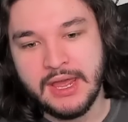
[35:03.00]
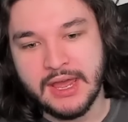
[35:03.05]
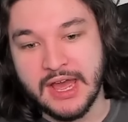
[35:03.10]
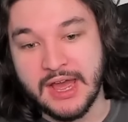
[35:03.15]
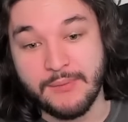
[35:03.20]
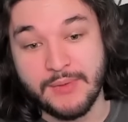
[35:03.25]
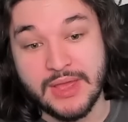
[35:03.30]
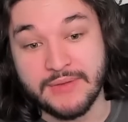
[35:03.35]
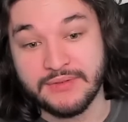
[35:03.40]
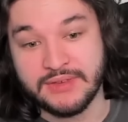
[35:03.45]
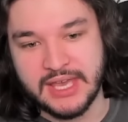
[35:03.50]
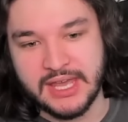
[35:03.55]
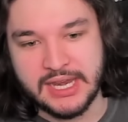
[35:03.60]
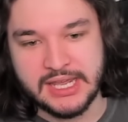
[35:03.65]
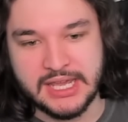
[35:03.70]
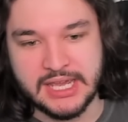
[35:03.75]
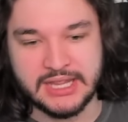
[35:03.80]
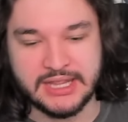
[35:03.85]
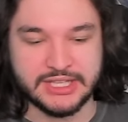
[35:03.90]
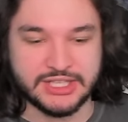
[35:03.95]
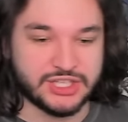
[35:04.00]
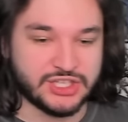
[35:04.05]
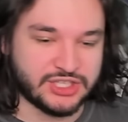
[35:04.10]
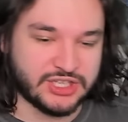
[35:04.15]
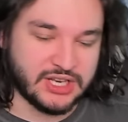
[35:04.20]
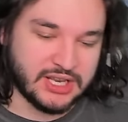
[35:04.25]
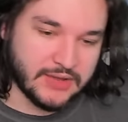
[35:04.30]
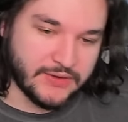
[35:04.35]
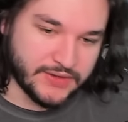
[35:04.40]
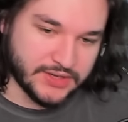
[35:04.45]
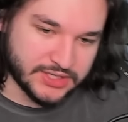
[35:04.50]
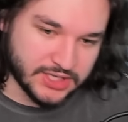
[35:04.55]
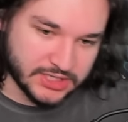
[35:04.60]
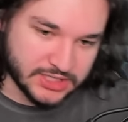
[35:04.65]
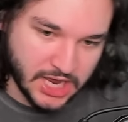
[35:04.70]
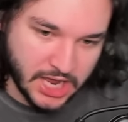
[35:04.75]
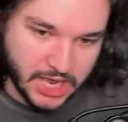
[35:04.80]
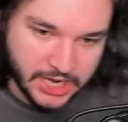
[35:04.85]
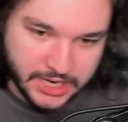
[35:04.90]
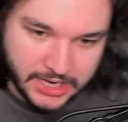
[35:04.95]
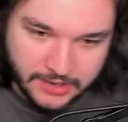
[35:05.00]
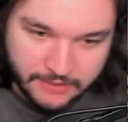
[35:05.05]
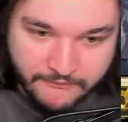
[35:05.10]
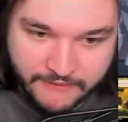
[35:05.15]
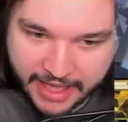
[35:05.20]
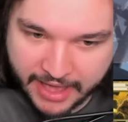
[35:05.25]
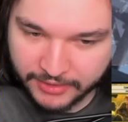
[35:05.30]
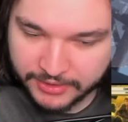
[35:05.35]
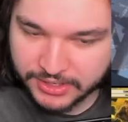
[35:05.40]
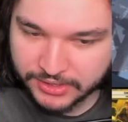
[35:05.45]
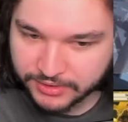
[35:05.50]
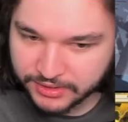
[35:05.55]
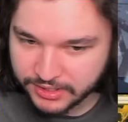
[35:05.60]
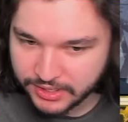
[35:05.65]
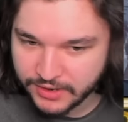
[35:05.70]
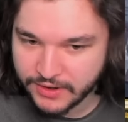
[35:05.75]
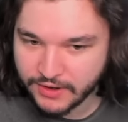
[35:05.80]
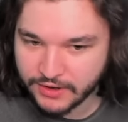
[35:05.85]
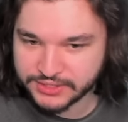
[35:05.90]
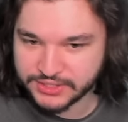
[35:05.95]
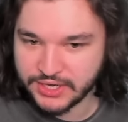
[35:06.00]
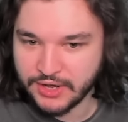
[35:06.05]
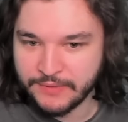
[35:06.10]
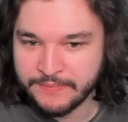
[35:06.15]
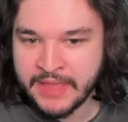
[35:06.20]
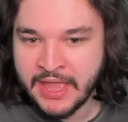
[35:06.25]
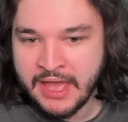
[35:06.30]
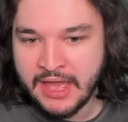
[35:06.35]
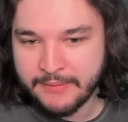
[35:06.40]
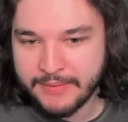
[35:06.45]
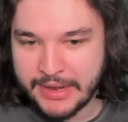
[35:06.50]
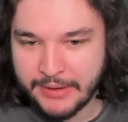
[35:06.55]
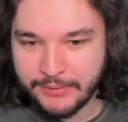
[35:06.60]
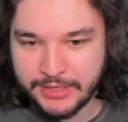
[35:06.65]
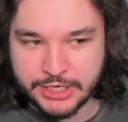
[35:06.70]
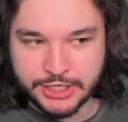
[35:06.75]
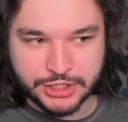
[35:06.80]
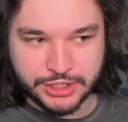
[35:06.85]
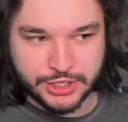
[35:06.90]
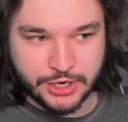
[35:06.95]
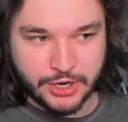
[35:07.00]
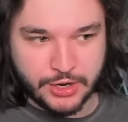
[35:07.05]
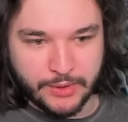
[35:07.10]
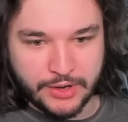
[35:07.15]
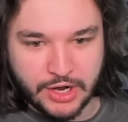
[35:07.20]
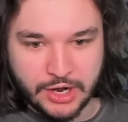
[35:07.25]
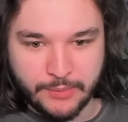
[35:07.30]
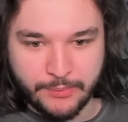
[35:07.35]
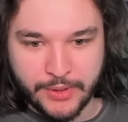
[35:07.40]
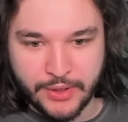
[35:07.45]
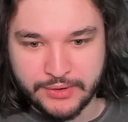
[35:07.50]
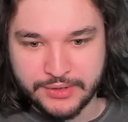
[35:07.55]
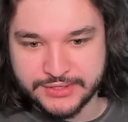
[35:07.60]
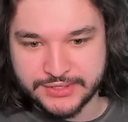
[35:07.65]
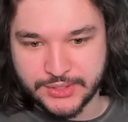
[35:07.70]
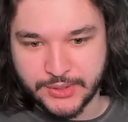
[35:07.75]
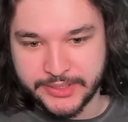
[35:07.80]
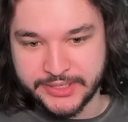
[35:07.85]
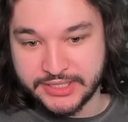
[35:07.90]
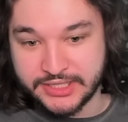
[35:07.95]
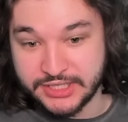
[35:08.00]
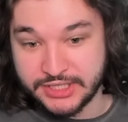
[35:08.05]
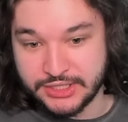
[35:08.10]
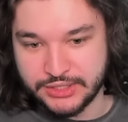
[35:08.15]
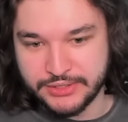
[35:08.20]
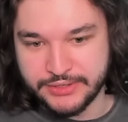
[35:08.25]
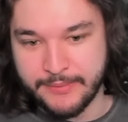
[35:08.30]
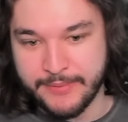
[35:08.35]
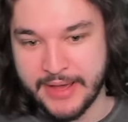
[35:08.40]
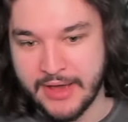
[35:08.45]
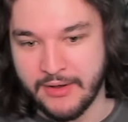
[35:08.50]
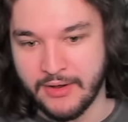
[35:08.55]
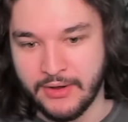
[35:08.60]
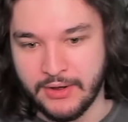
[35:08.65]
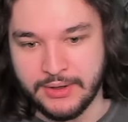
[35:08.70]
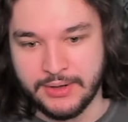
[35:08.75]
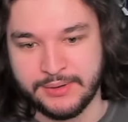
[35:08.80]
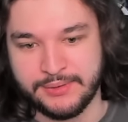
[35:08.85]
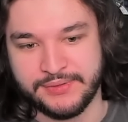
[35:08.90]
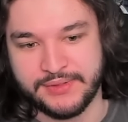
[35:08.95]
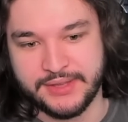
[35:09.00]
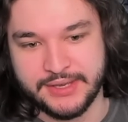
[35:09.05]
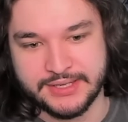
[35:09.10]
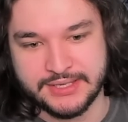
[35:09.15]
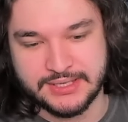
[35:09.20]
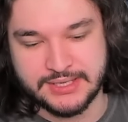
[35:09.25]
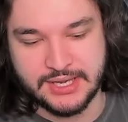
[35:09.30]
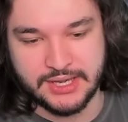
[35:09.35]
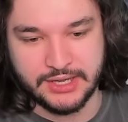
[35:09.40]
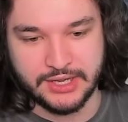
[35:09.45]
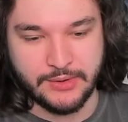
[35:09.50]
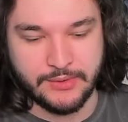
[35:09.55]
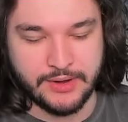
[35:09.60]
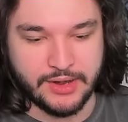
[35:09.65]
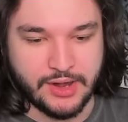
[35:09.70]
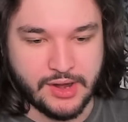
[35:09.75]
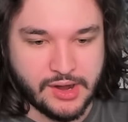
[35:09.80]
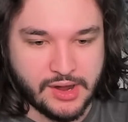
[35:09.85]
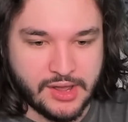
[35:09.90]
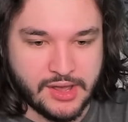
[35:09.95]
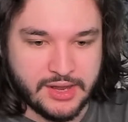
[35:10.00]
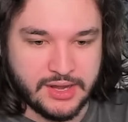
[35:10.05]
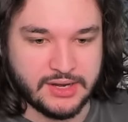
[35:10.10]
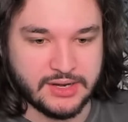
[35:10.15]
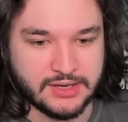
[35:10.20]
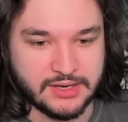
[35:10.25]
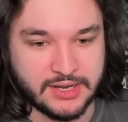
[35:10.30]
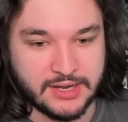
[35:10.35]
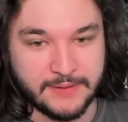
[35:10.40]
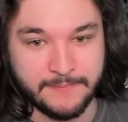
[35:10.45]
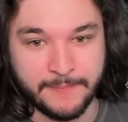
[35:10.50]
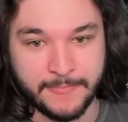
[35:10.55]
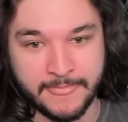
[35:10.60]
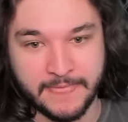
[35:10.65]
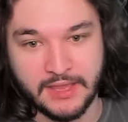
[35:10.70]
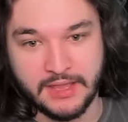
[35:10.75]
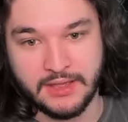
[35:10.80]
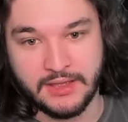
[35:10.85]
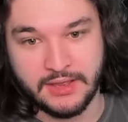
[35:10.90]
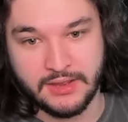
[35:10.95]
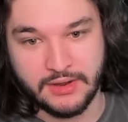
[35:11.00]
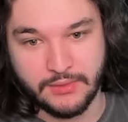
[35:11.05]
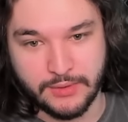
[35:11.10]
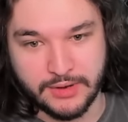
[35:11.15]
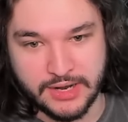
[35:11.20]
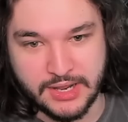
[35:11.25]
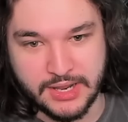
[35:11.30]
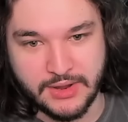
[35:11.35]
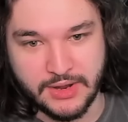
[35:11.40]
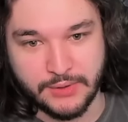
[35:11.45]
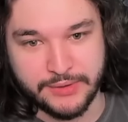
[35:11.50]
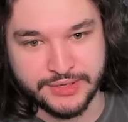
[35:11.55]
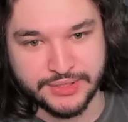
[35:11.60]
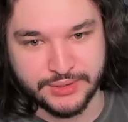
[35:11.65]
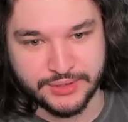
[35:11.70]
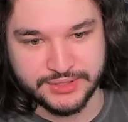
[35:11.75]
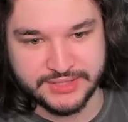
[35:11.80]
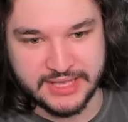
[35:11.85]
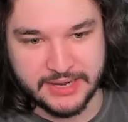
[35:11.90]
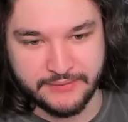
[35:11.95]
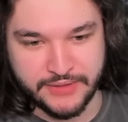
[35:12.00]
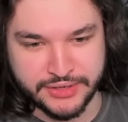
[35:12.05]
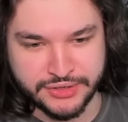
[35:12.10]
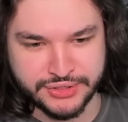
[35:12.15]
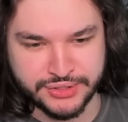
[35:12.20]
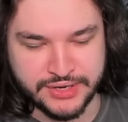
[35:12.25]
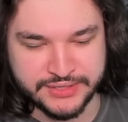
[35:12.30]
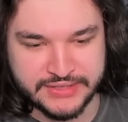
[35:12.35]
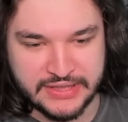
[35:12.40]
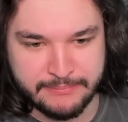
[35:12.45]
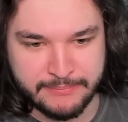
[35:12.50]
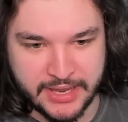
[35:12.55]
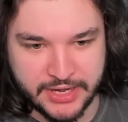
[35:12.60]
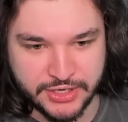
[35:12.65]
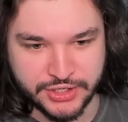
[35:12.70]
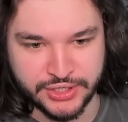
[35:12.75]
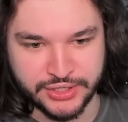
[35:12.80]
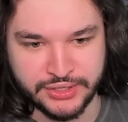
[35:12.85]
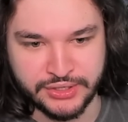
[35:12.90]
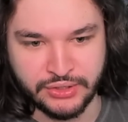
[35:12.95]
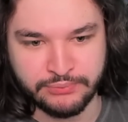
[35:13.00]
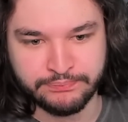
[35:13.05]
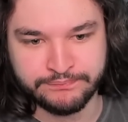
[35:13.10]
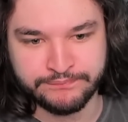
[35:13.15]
We have Gideon. That's just going to give us a ton of value here. So not really sure what our opponent's going to do about all of this going on. And we're going to resource that Avenger, as I mentioned.